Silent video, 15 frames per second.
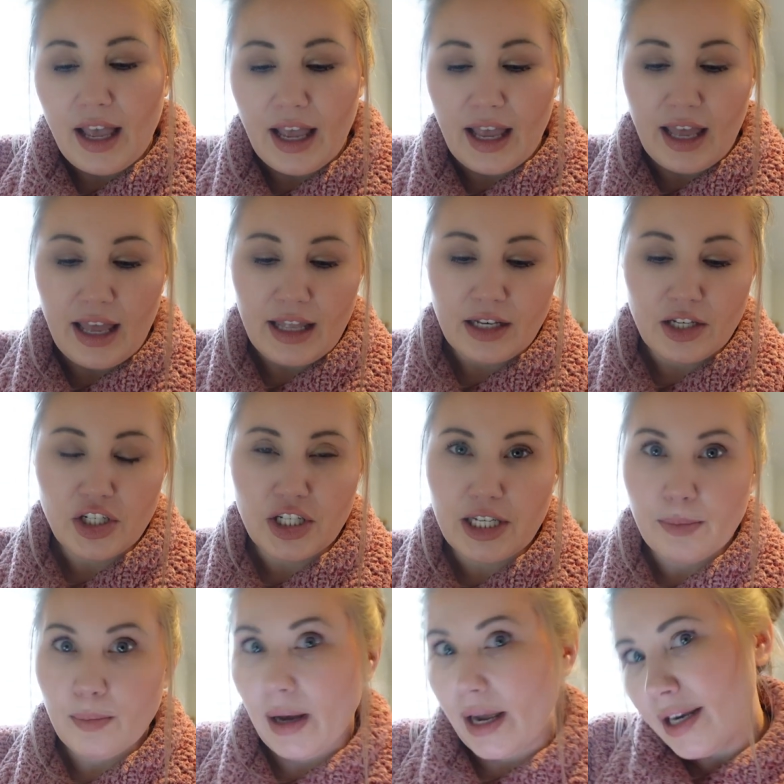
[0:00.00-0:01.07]
And
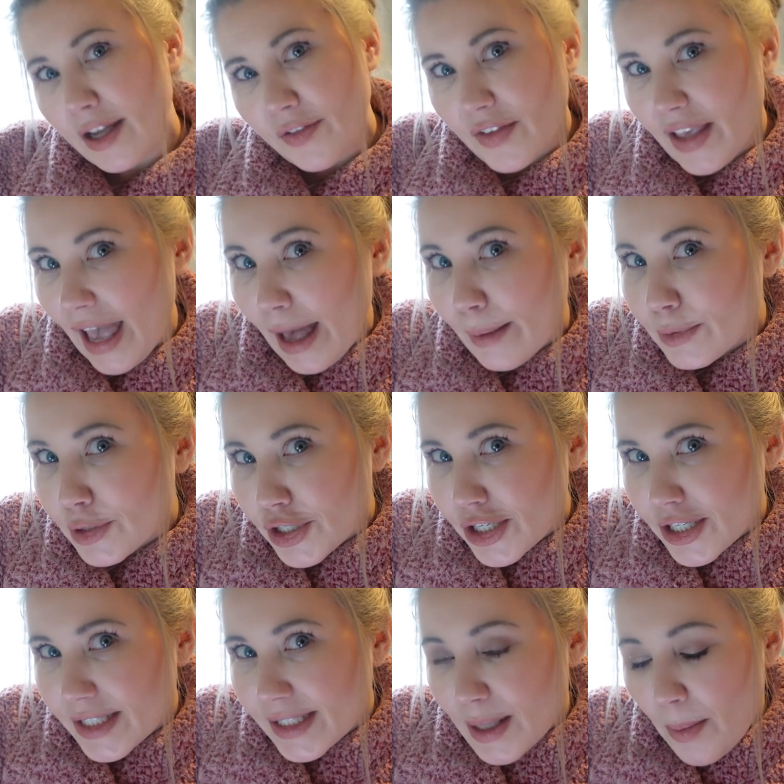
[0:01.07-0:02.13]
she might have
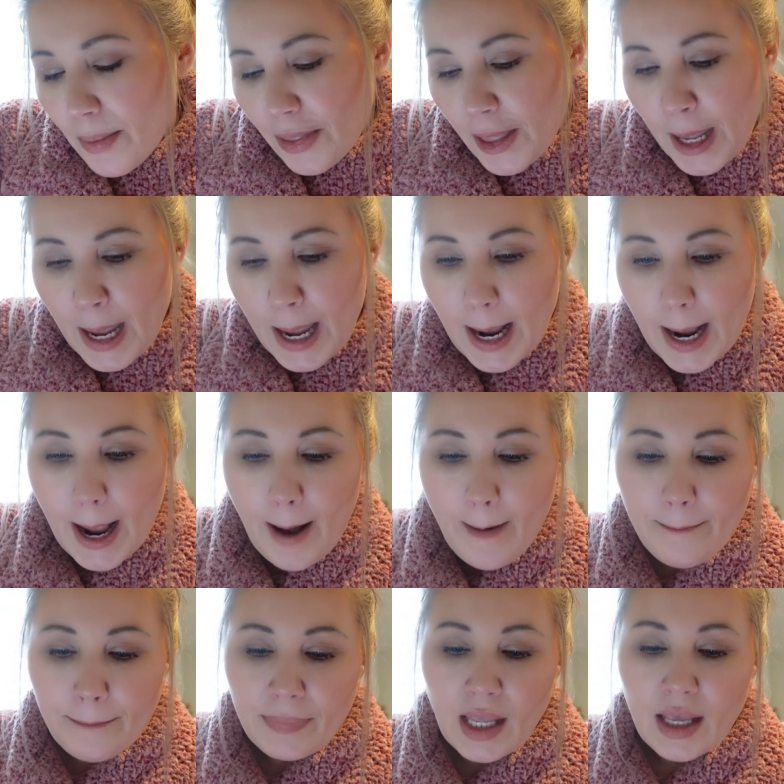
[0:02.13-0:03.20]
captured something.
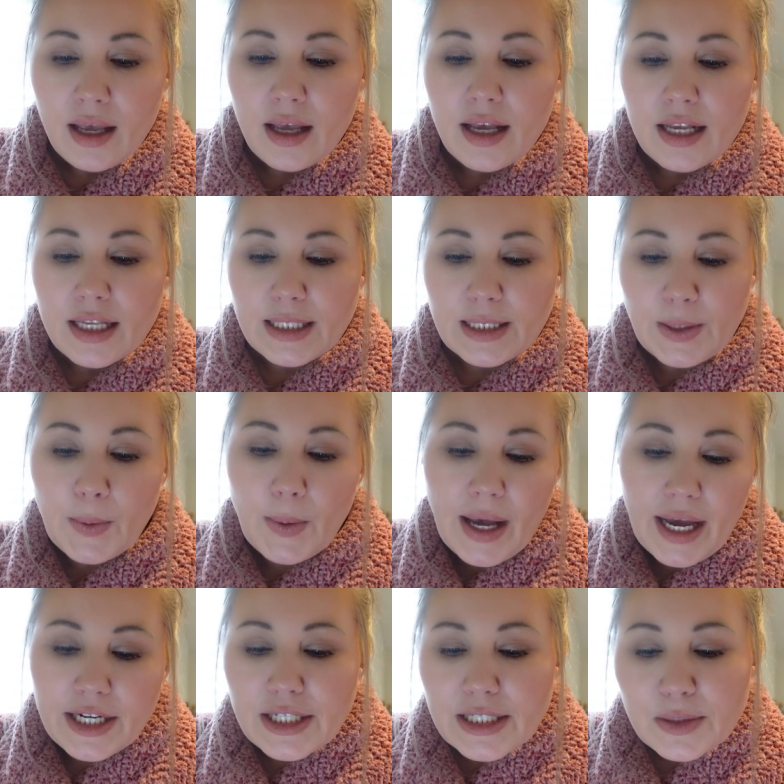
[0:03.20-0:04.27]
So
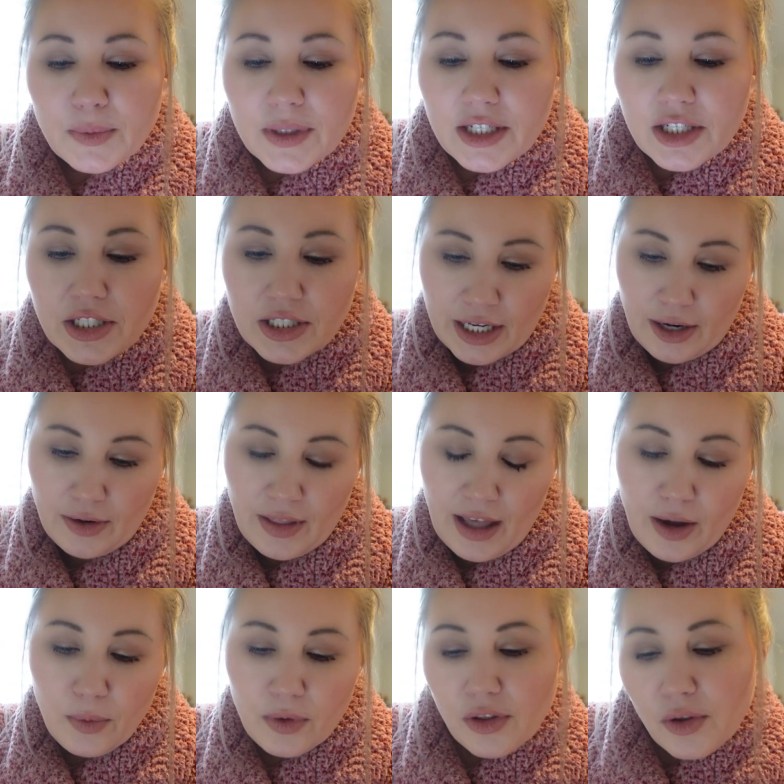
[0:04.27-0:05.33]
I just want to share
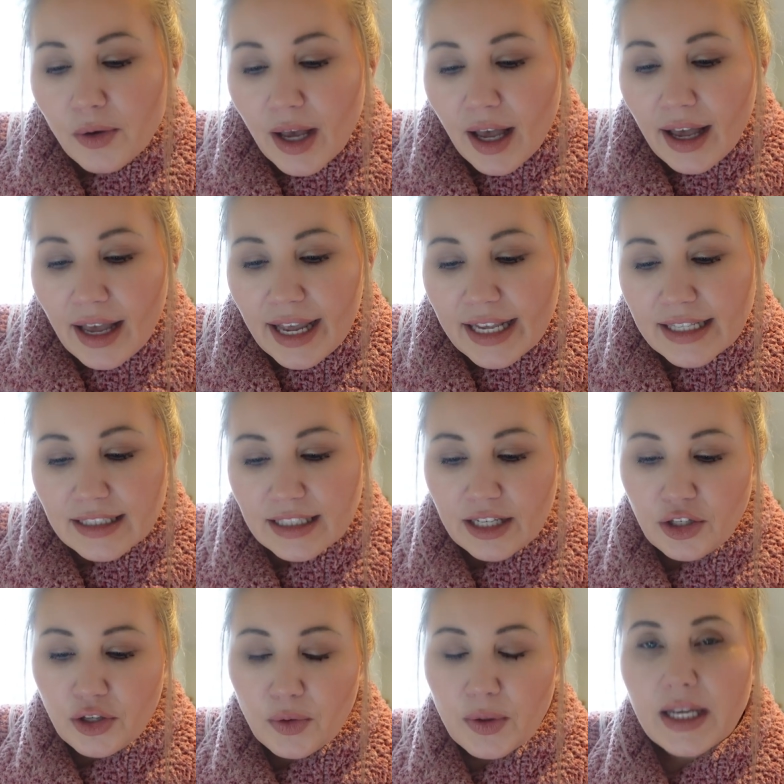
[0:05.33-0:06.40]
that with you guys,
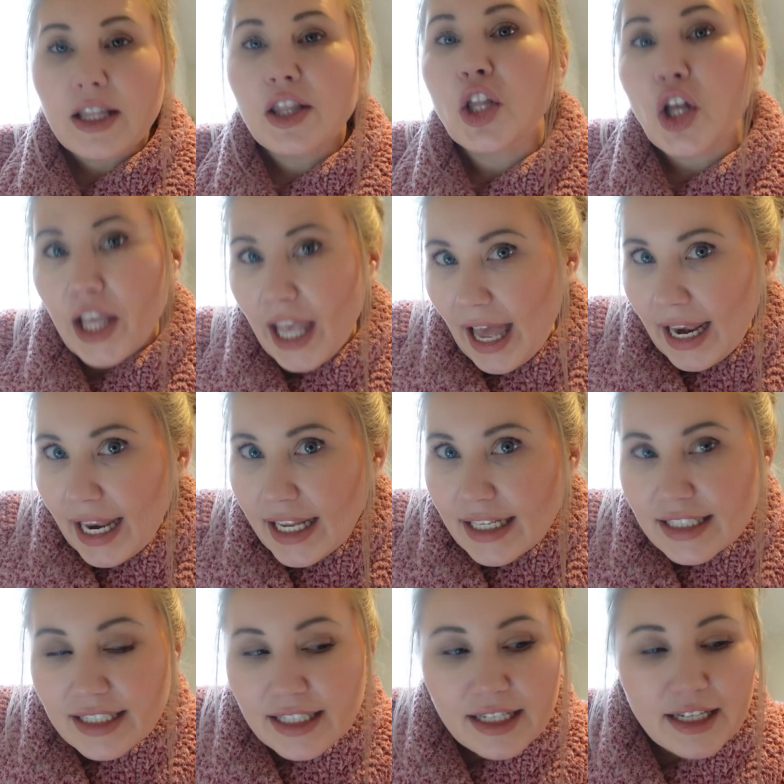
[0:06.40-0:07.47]
and you can look at
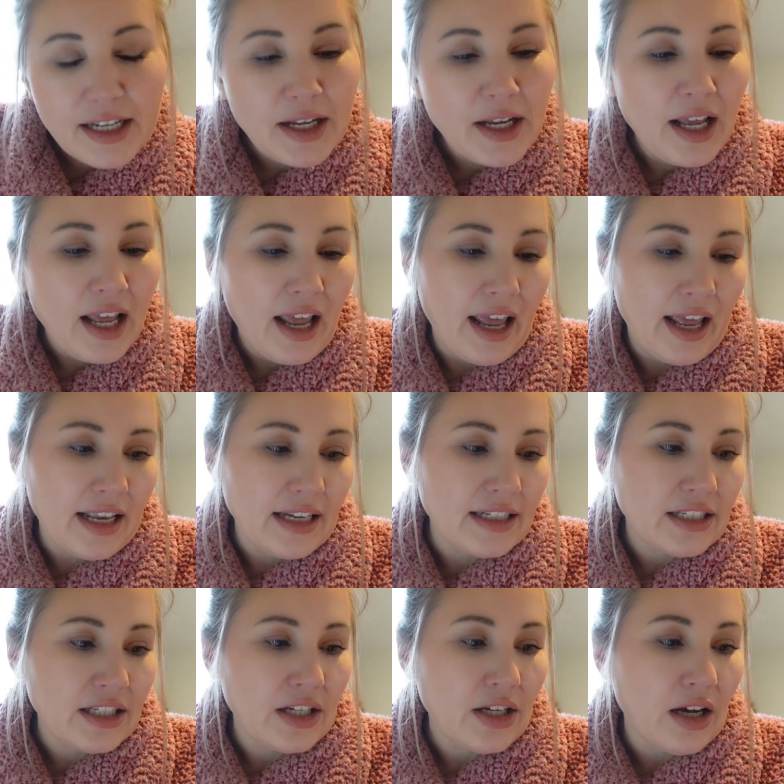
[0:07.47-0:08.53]
it
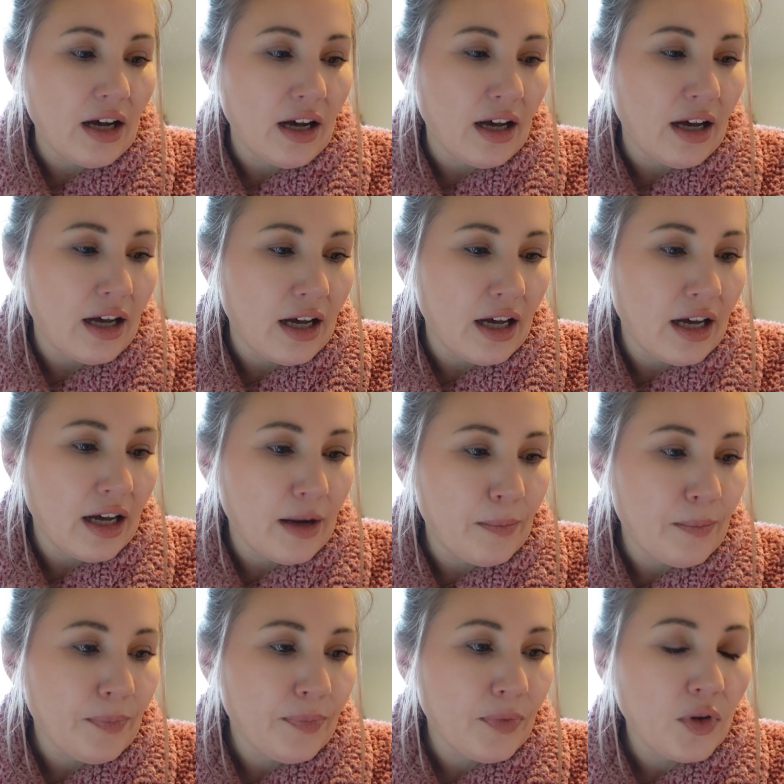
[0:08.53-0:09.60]
and
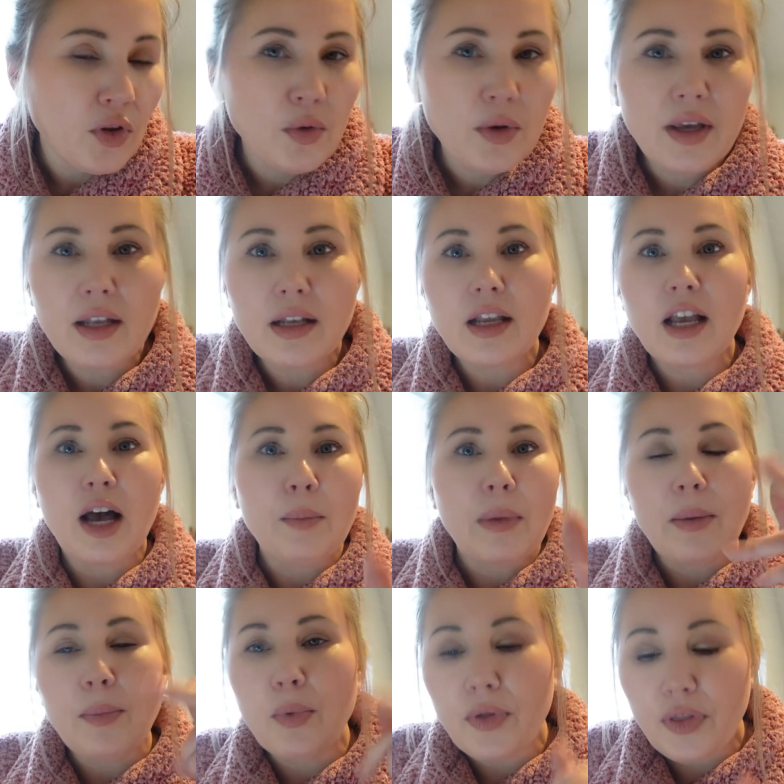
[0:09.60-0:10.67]
um, you can come
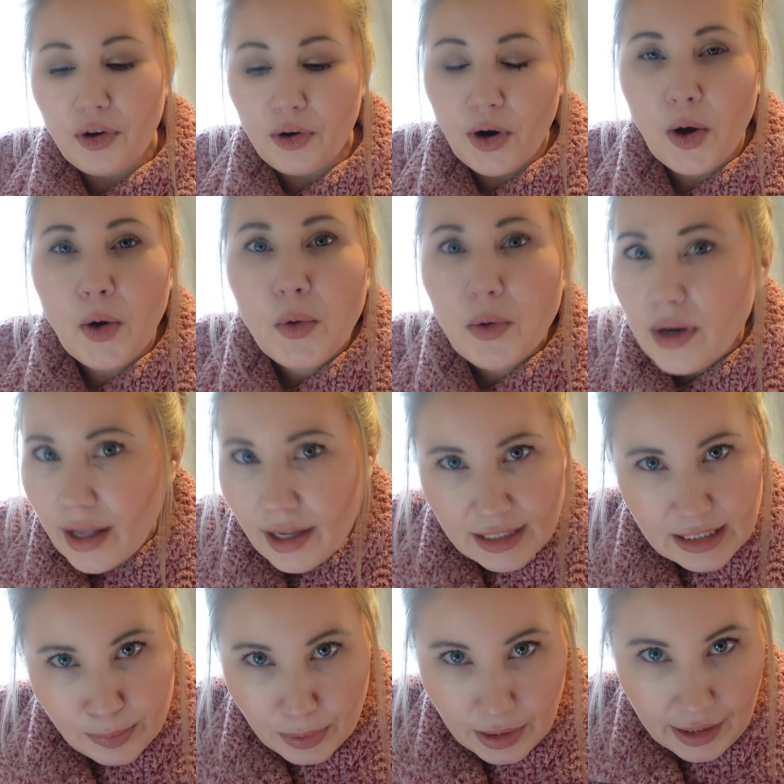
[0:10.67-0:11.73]
up with your own
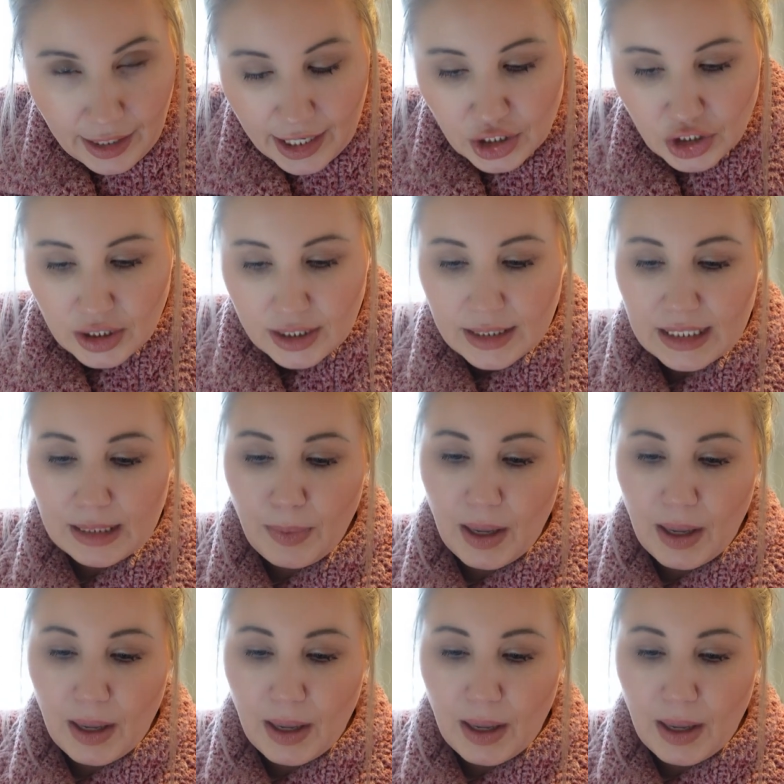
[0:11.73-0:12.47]
explanations